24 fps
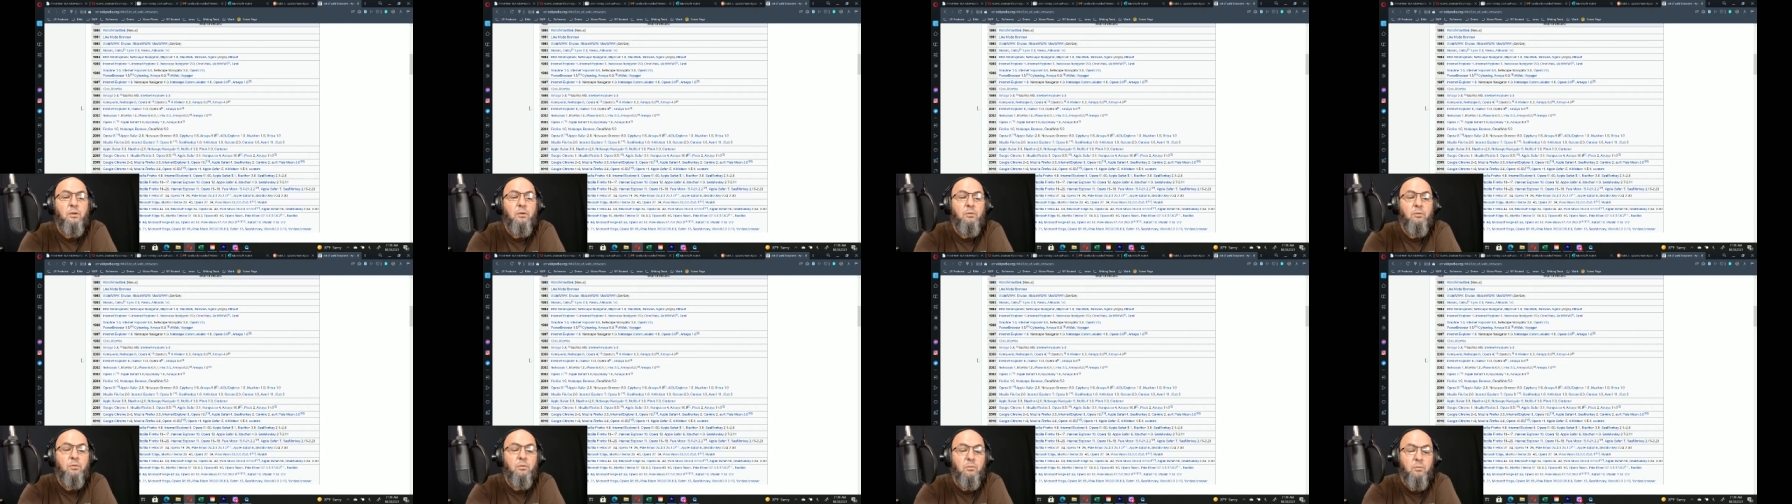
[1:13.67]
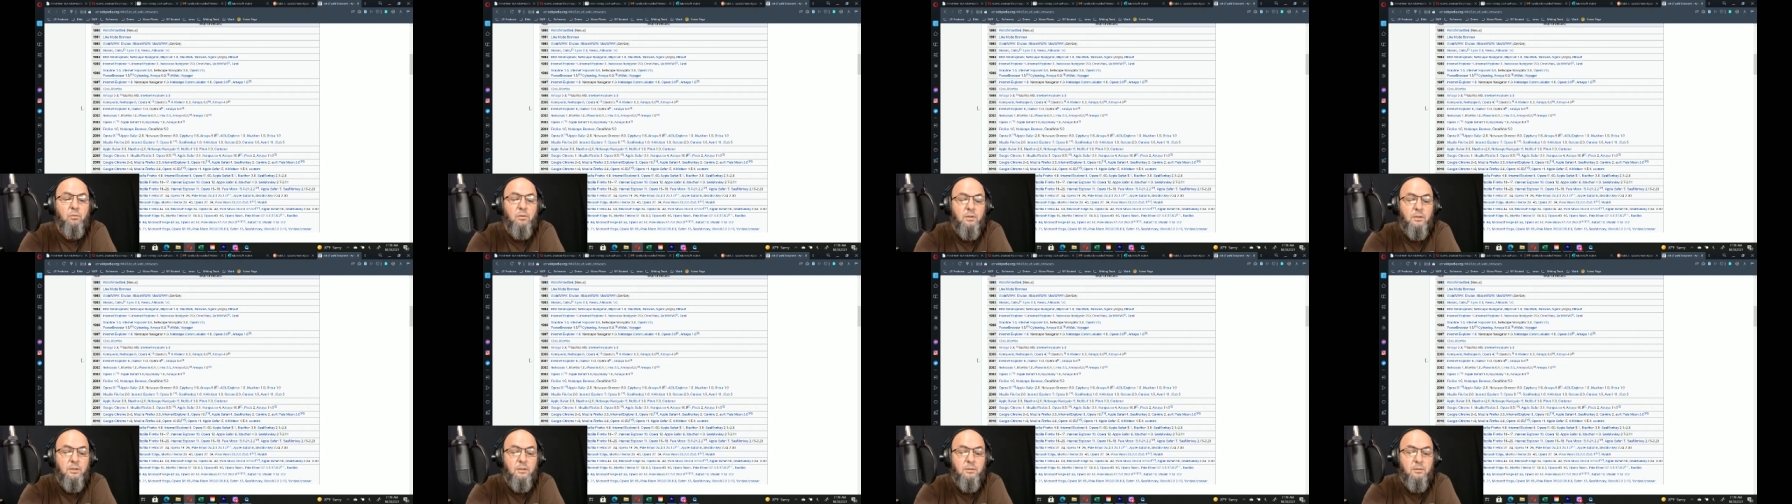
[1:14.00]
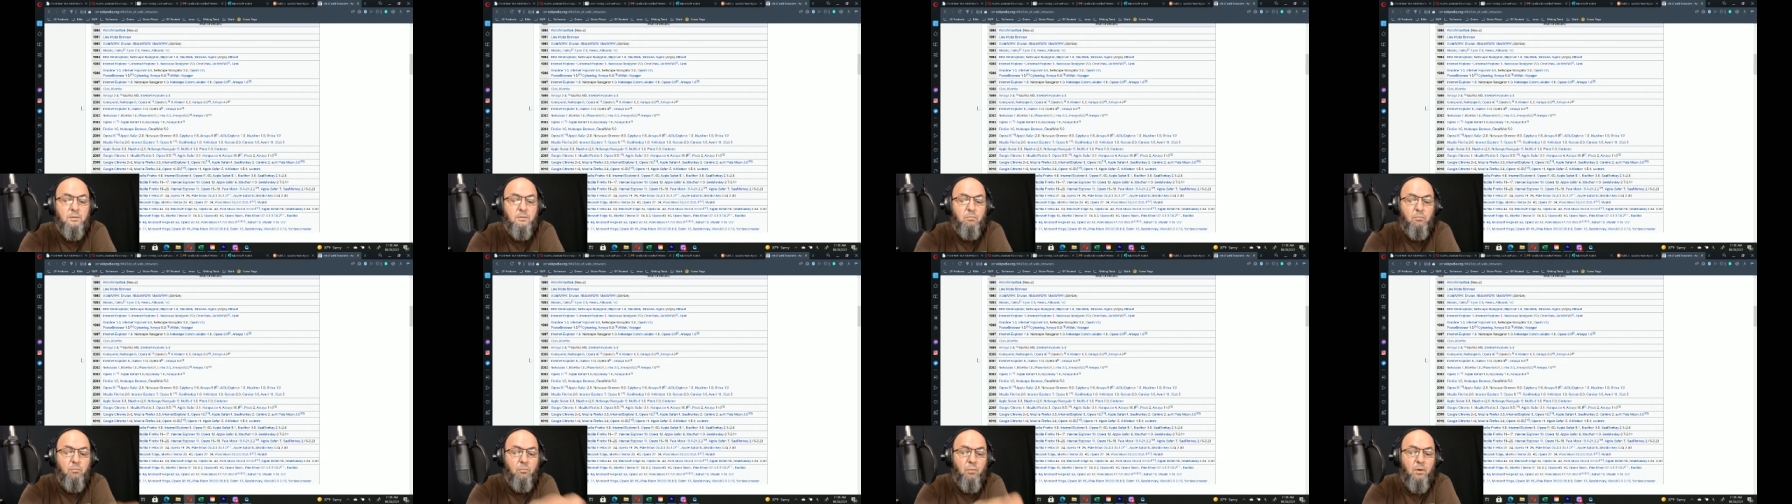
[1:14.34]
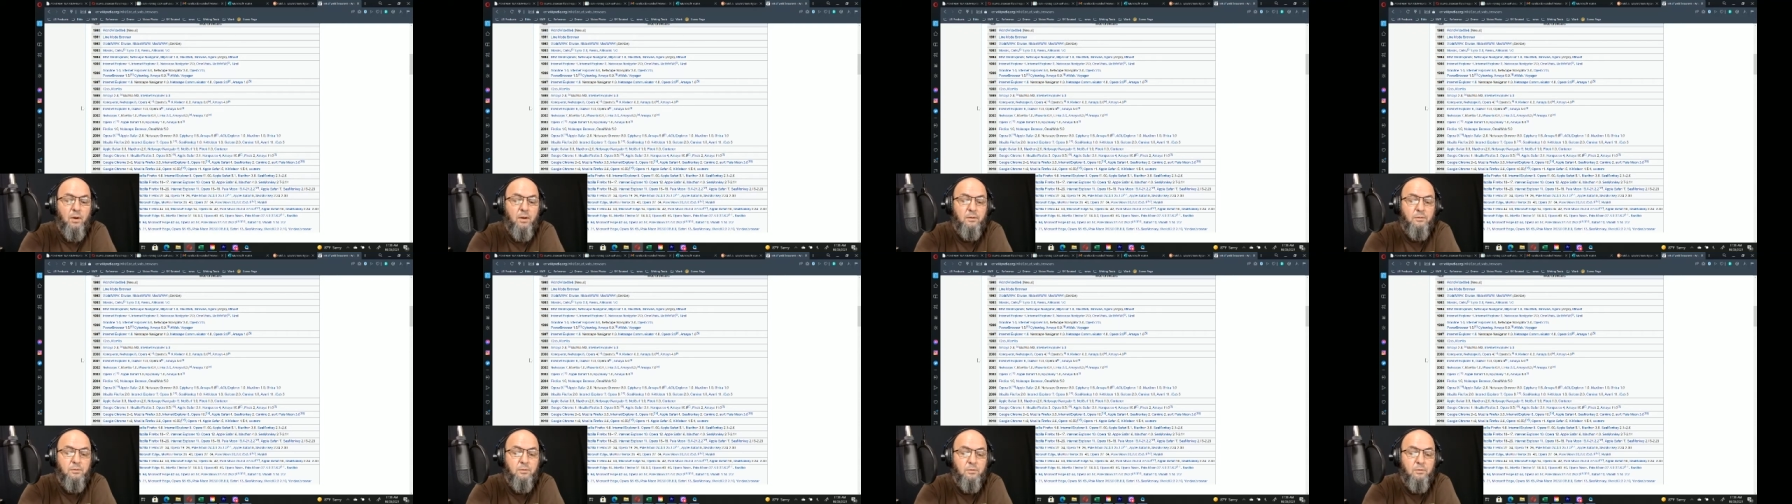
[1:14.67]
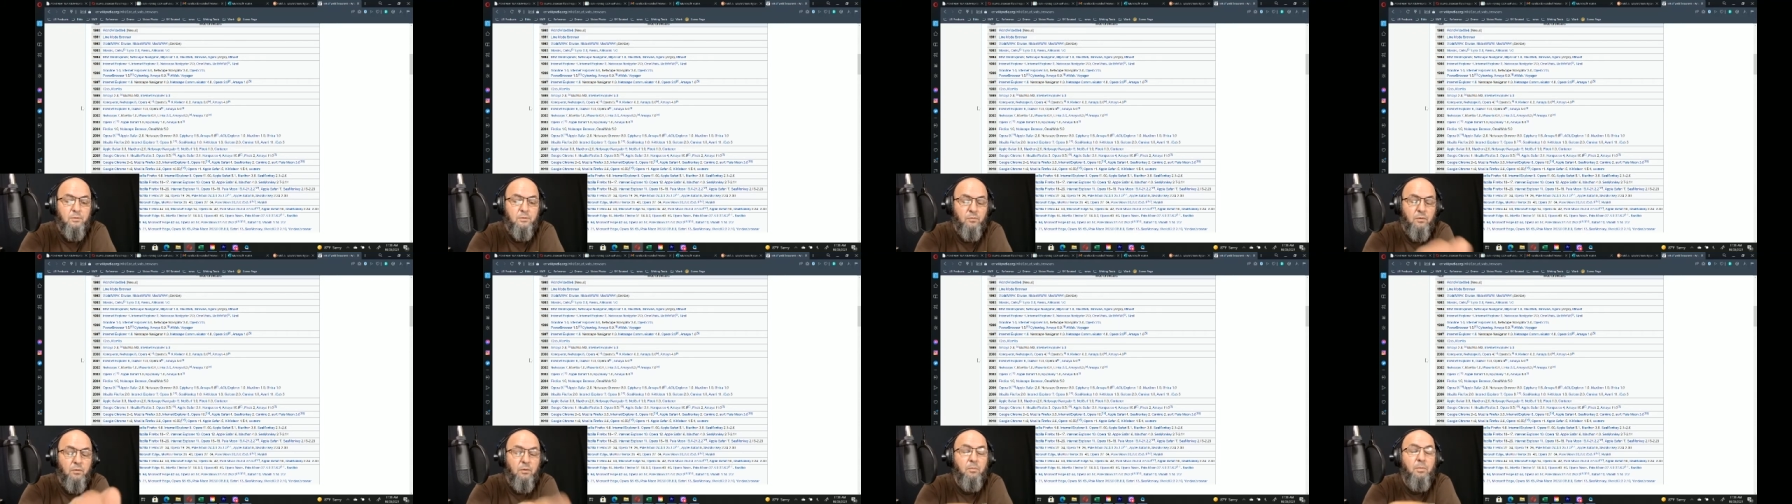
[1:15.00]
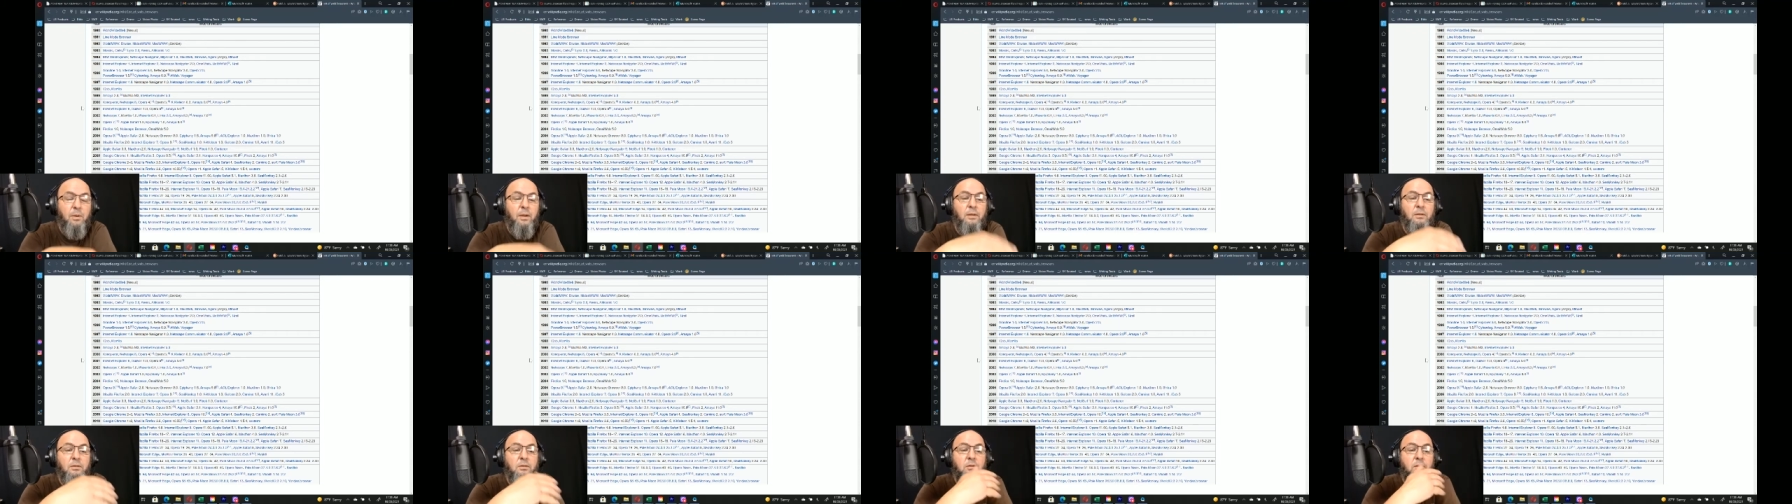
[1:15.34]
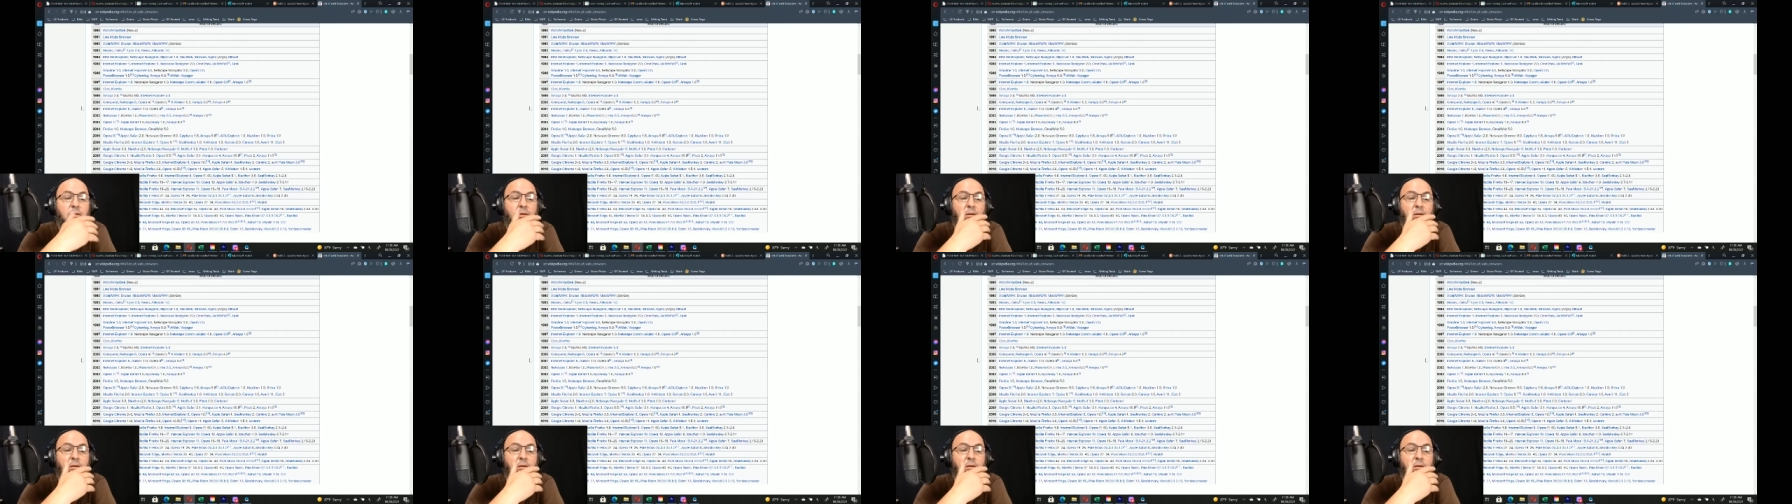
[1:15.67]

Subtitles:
through these browsers for the past